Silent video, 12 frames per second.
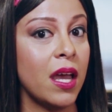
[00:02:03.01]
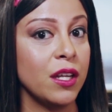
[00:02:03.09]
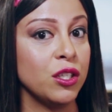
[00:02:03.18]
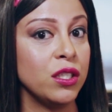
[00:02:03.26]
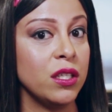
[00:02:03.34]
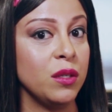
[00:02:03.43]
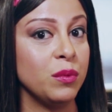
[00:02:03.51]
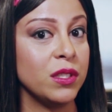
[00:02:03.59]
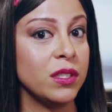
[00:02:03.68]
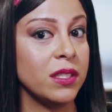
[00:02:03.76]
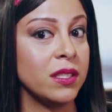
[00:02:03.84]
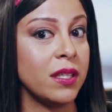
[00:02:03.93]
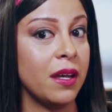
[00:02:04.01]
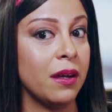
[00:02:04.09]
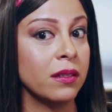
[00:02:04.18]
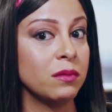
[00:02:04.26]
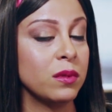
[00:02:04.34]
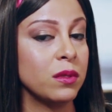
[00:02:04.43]
And she was just
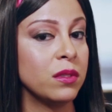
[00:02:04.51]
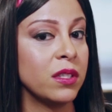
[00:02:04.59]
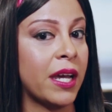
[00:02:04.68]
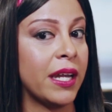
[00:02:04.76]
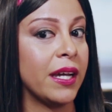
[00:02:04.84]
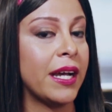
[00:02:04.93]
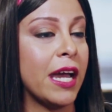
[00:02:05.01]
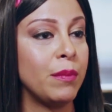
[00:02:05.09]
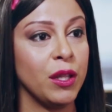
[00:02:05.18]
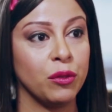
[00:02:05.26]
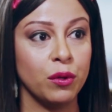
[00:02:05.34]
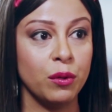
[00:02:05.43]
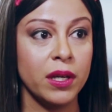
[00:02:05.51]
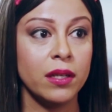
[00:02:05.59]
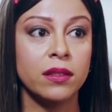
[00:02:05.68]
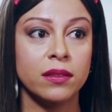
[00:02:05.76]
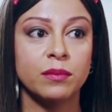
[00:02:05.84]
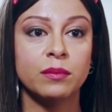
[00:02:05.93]
there to kind of guide me through it
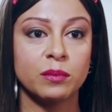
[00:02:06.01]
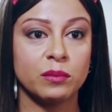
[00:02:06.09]
and